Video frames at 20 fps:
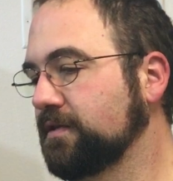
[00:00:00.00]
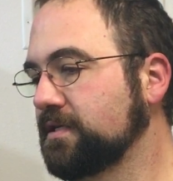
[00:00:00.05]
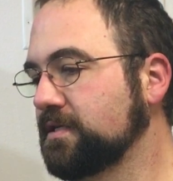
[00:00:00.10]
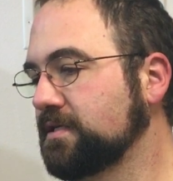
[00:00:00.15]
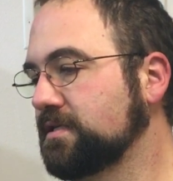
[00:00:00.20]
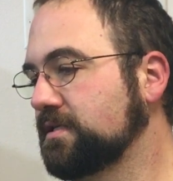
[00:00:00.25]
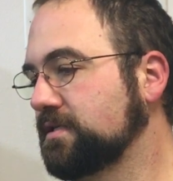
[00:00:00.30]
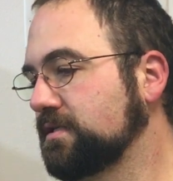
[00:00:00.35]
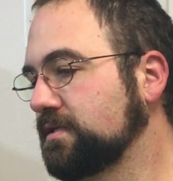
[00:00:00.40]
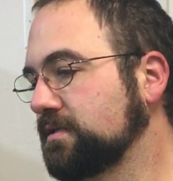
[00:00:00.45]

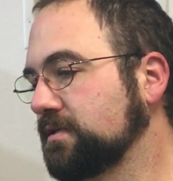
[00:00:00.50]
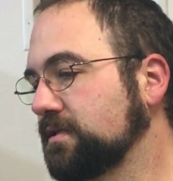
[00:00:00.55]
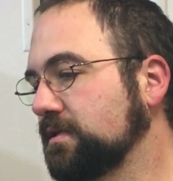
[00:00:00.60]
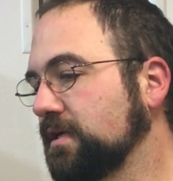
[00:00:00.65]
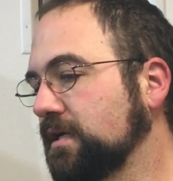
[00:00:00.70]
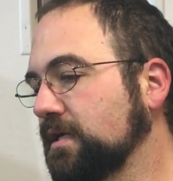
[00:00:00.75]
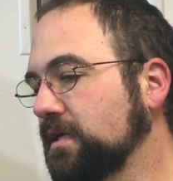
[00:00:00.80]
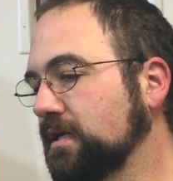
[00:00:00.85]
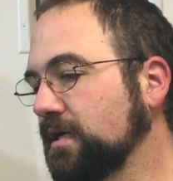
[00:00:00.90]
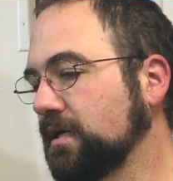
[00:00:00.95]
This
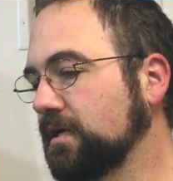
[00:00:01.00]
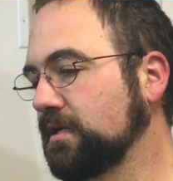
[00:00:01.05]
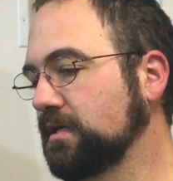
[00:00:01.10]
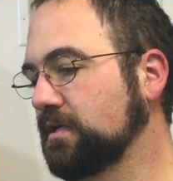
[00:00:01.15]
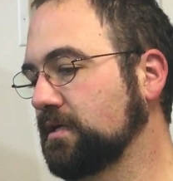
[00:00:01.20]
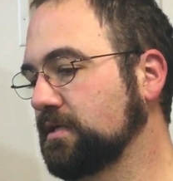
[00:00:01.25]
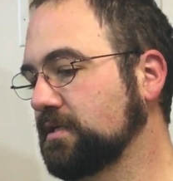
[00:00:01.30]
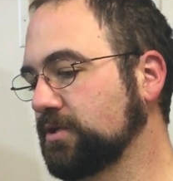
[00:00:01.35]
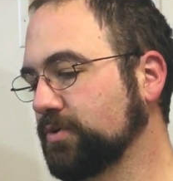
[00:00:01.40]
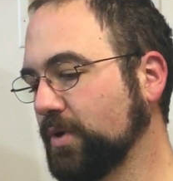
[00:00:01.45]

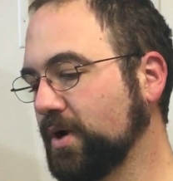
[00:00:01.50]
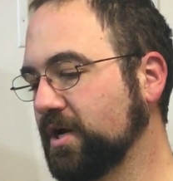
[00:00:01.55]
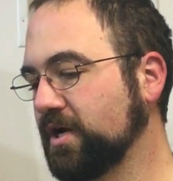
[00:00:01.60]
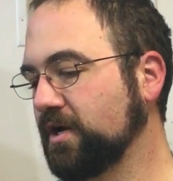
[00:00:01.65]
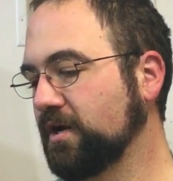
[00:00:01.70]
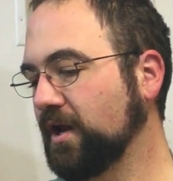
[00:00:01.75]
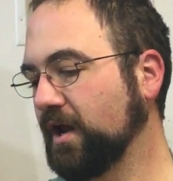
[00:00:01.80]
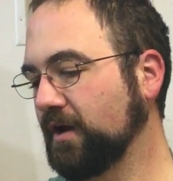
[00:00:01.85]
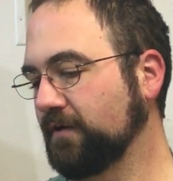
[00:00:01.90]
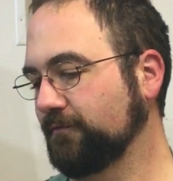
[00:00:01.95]
is
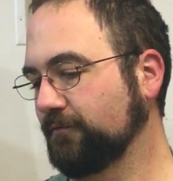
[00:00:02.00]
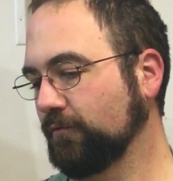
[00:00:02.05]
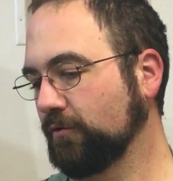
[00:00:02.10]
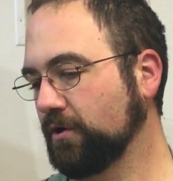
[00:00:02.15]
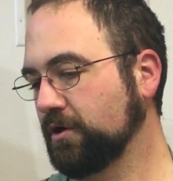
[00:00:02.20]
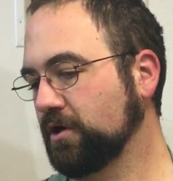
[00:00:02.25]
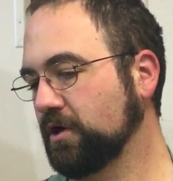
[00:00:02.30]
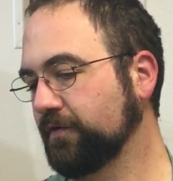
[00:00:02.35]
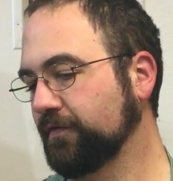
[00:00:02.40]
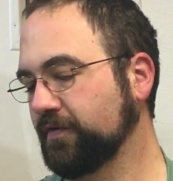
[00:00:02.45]
rated at
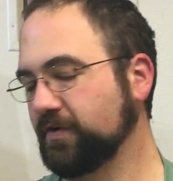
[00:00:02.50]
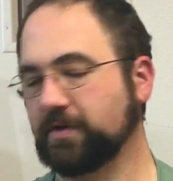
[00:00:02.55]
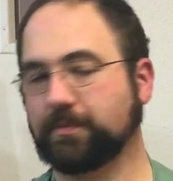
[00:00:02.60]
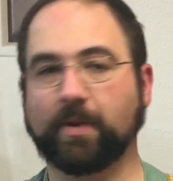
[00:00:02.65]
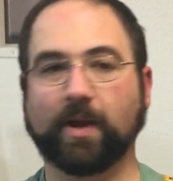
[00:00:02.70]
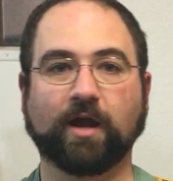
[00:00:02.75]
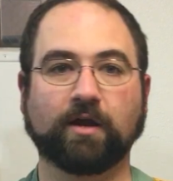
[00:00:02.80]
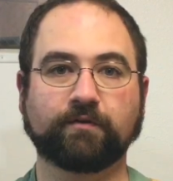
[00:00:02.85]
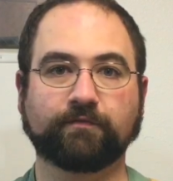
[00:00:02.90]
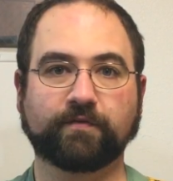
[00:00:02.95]
450
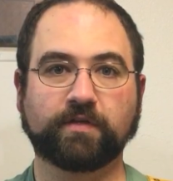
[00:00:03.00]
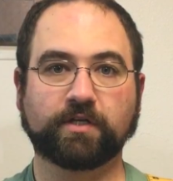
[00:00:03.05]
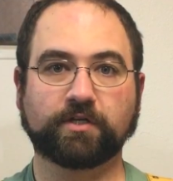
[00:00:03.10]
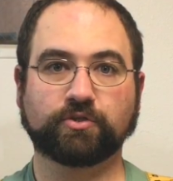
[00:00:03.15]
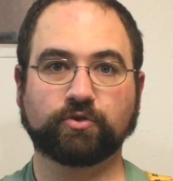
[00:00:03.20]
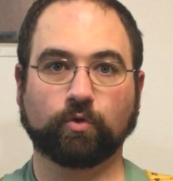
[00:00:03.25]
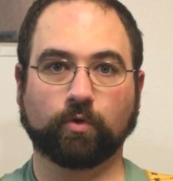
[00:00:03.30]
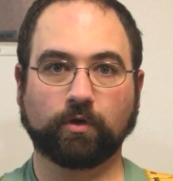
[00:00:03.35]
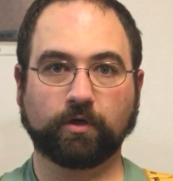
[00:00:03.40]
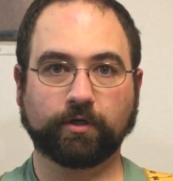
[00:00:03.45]
pound-feet
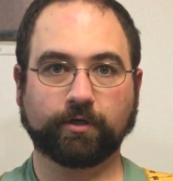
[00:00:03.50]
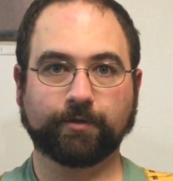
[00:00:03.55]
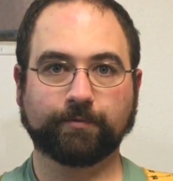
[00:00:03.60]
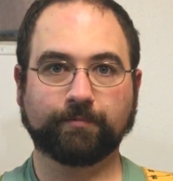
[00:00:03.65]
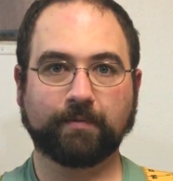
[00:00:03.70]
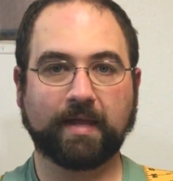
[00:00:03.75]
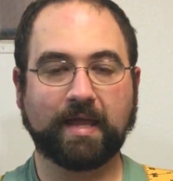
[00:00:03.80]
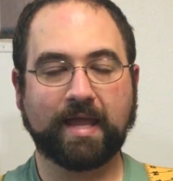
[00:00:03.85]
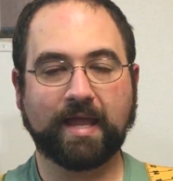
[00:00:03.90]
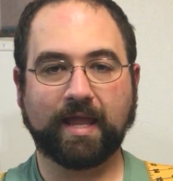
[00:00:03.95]
of torque,
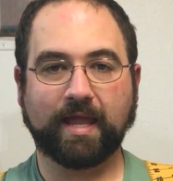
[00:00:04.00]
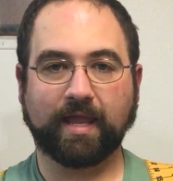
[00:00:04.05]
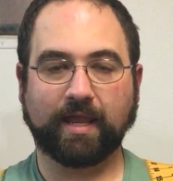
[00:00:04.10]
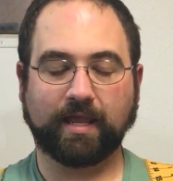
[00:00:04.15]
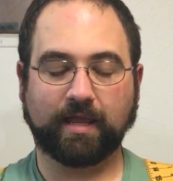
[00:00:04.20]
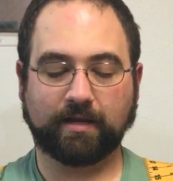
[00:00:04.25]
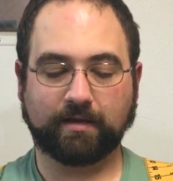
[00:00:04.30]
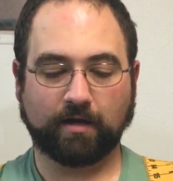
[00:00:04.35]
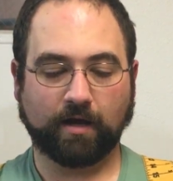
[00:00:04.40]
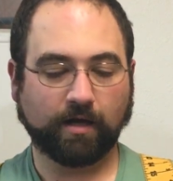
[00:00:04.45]

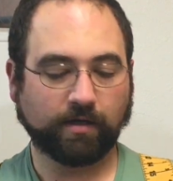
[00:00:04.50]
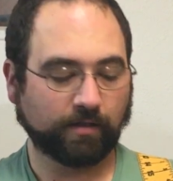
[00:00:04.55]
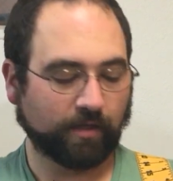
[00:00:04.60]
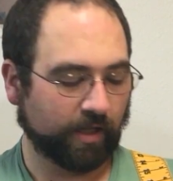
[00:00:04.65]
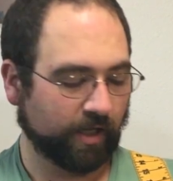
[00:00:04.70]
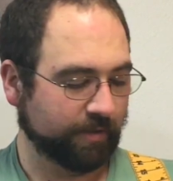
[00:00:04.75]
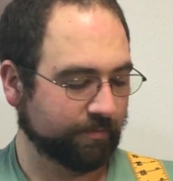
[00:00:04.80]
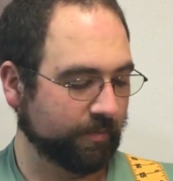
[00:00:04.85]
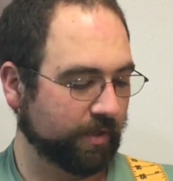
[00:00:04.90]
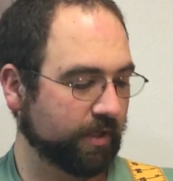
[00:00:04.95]
and
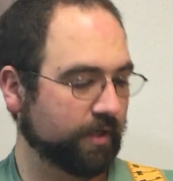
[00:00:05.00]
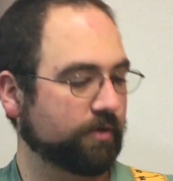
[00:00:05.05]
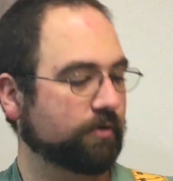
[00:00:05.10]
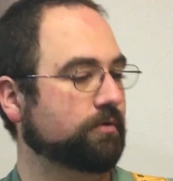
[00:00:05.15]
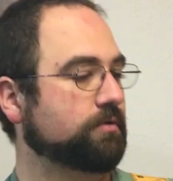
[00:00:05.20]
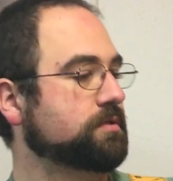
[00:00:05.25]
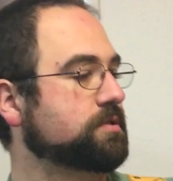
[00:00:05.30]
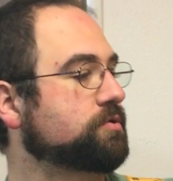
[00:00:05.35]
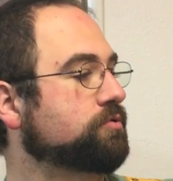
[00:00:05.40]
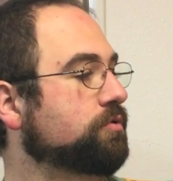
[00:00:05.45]
unlike my
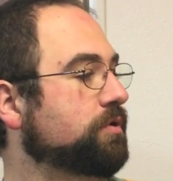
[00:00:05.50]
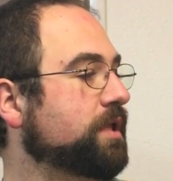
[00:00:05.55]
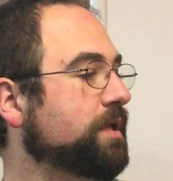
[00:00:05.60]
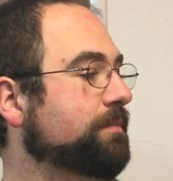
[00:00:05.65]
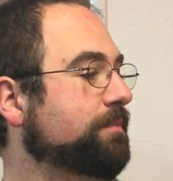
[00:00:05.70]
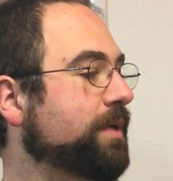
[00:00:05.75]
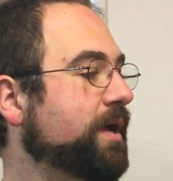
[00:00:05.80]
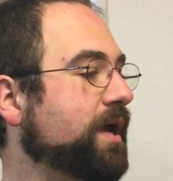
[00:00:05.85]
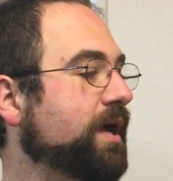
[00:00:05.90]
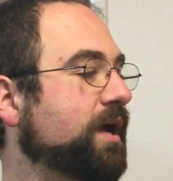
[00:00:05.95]
old school
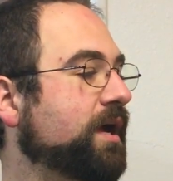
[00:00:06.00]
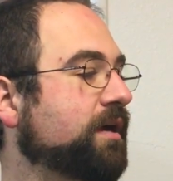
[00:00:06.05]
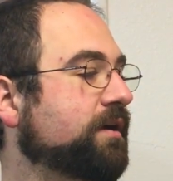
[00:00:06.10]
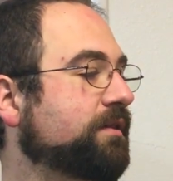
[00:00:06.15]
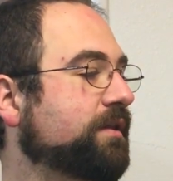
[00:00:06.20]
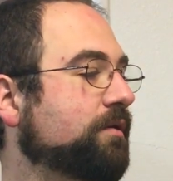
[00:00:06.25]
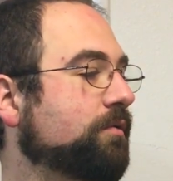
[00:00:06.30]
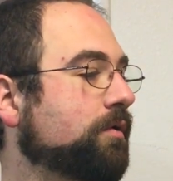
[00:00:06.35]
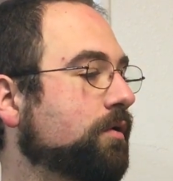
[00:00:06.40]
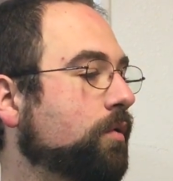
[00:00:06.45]

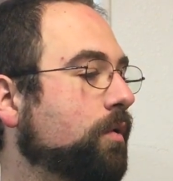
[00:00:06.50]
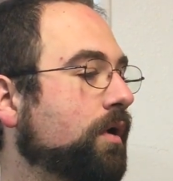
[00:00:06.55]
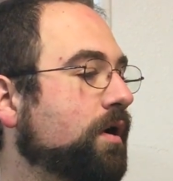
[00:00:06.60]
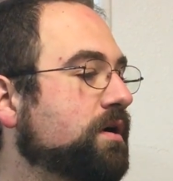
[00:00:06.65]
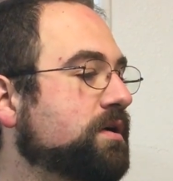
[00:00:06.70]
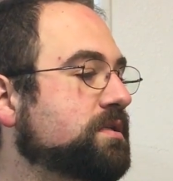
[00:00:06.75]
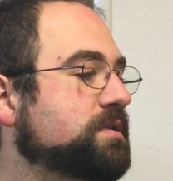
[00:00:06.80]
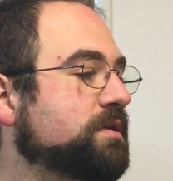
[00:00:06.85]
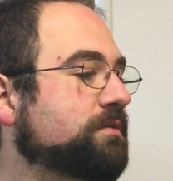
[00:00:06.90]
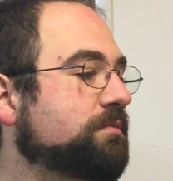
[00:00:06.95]
impact that
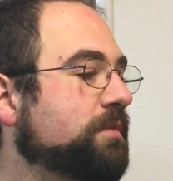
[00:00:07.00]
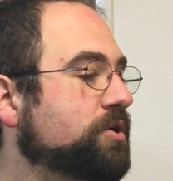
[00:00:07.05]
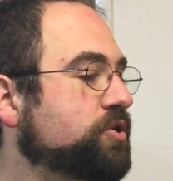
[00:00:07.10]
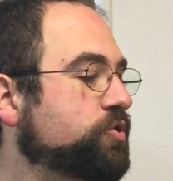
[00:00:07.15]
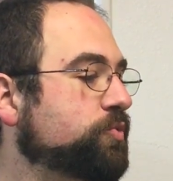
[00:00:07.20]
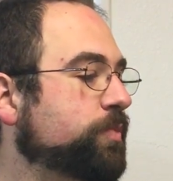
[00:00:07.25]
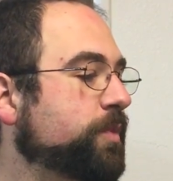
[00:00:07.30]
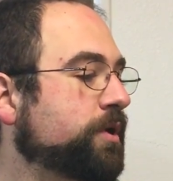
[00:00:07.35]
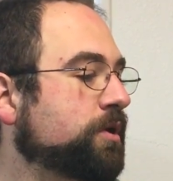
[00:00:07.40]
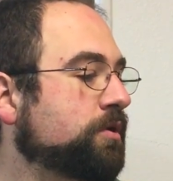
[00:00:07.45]
requires a
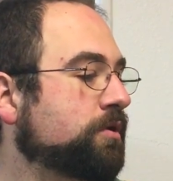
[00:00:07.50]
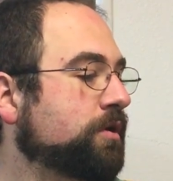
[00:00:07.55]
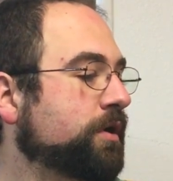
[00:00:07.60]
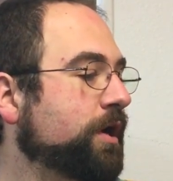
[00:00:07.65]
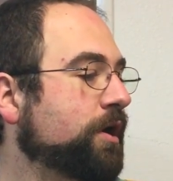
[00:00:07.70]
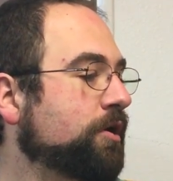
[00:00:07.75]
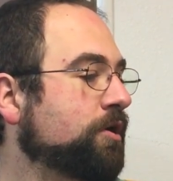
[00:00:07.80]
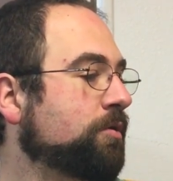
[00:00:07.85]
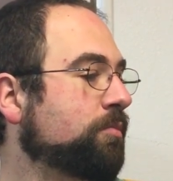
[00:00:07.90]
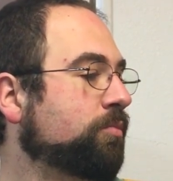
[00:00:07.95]
much
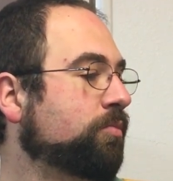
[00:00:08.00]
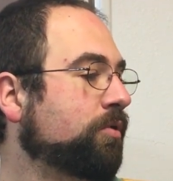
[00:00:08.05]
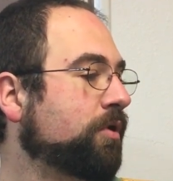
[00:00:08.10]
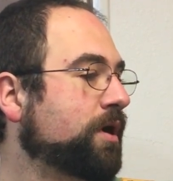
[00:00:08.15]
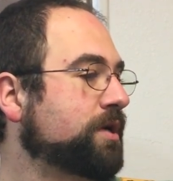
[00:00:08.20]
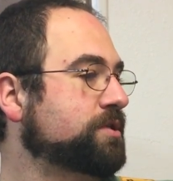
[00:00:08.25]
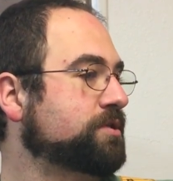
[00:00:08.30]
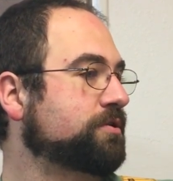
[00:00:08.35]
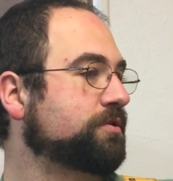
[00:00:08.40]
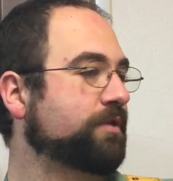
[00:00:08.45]
bigger air
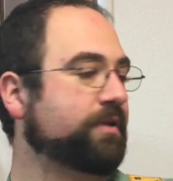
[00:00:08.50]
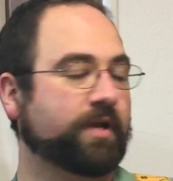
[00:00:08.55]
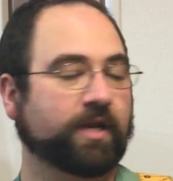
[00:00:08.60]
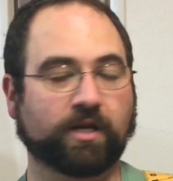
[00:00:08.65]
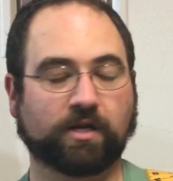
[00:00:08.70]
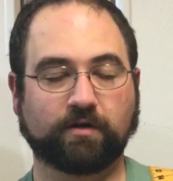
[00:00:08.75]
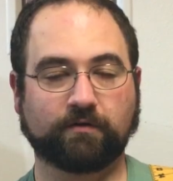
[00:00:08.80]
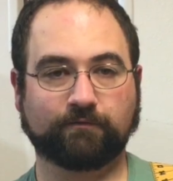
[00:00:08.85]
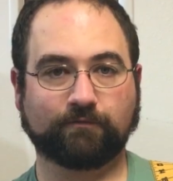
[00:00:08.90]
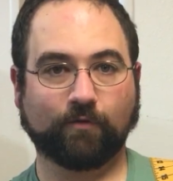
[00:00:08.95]
compressor than
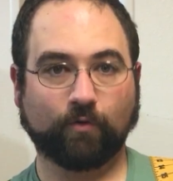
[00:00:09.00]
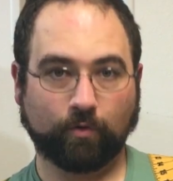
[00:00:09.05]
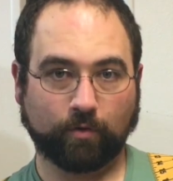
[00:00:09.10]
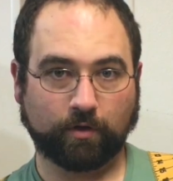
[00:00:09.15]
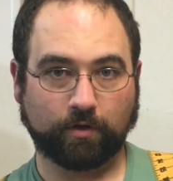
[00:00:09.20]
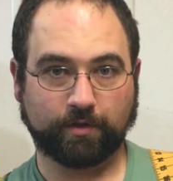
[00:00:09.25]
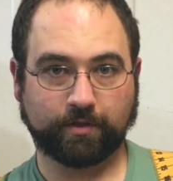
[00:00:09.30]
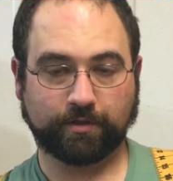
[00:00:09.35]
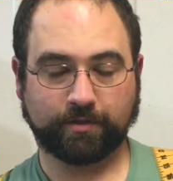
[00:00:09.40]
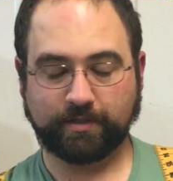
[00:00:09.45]
I can
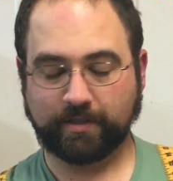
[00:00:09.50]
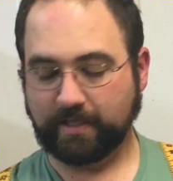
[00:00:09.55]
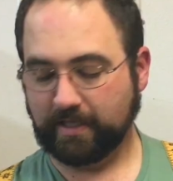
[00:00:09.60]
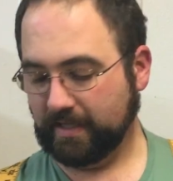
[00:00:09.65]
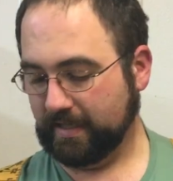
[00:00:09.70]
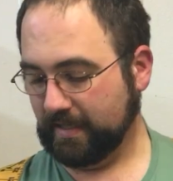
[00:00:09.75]
afford,